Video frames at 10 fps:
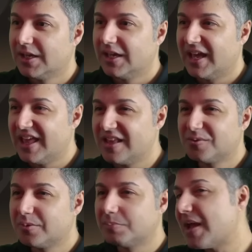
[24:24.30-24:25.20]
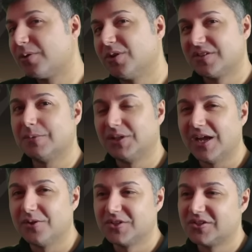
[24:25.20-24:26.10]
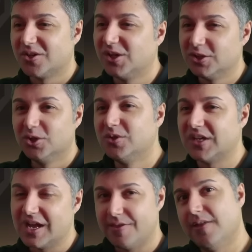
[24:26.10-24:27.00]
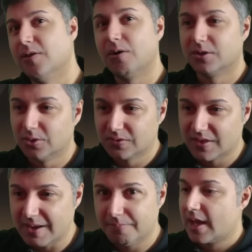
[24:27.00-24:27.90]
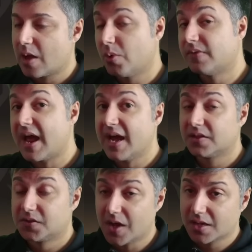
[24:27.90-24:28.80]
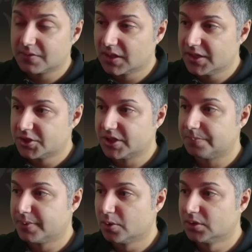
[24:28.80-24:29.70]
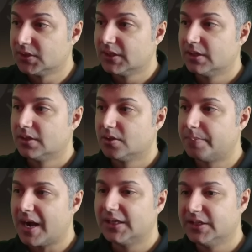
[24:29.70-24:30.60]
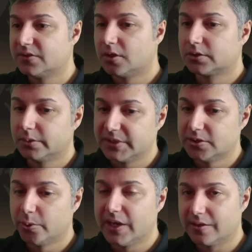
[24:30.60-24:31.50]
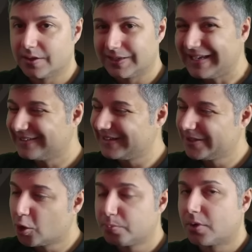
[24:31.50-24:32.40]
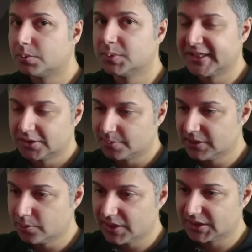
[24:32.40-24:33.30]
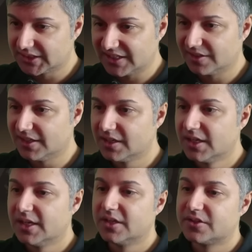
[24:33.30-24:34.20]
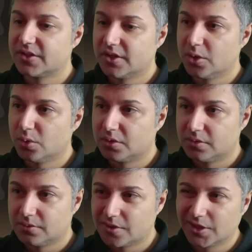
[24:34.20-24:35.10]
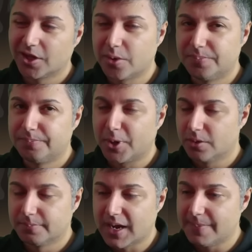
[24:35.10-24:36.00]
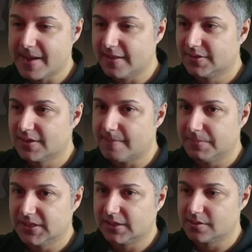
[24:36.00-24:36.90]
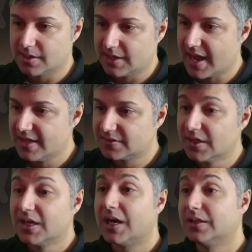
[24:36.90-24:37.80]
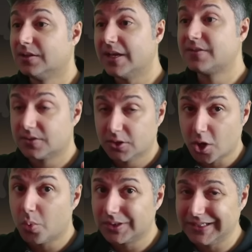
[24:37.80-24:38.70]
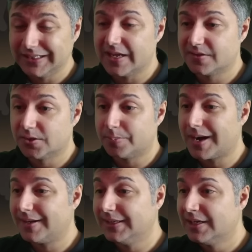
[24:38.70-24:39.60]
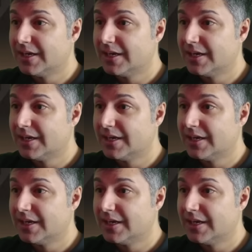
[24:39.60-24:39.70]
this would be better on someone else just so you can use it and then not use them. However, outside of a leadership build, your party is not going to be doing the killing. You're probably going to be doing the killing. So you're going to go Potent Biomass in that particular case. Unless you don't want Inez in your party,